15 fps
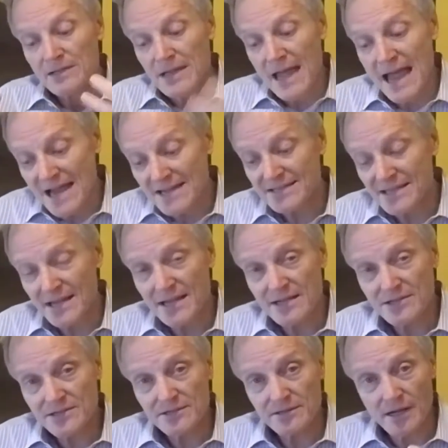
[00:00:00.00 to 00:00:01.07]

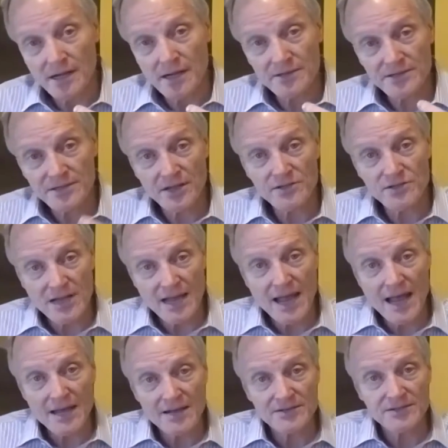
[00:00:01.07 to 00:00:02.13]
assays such
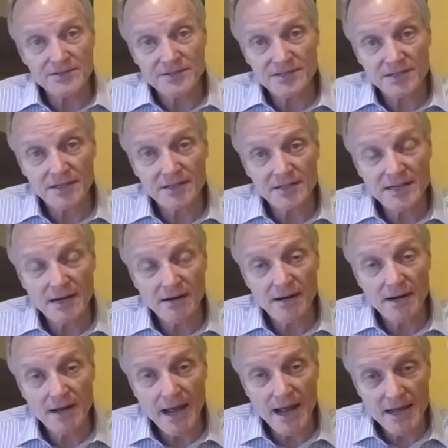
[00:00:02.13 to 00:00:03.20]
as the
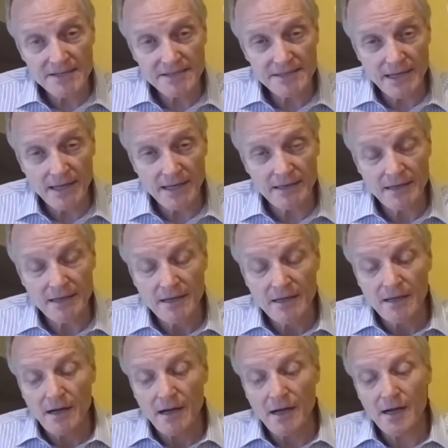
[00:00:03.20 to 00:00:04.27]
Signatera assay
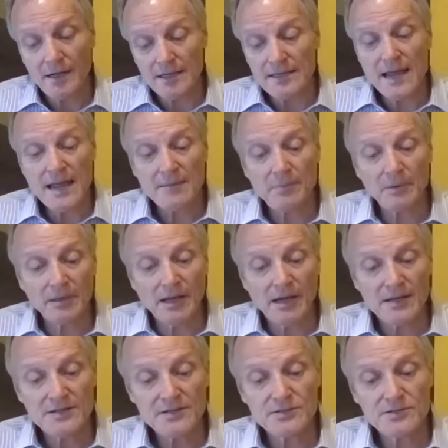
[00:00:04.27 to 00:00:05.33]
enable
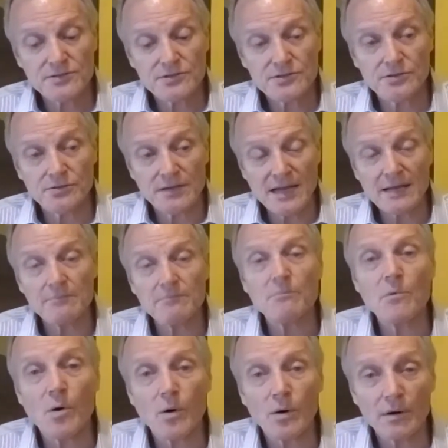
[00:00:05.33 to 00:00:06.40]
us to get more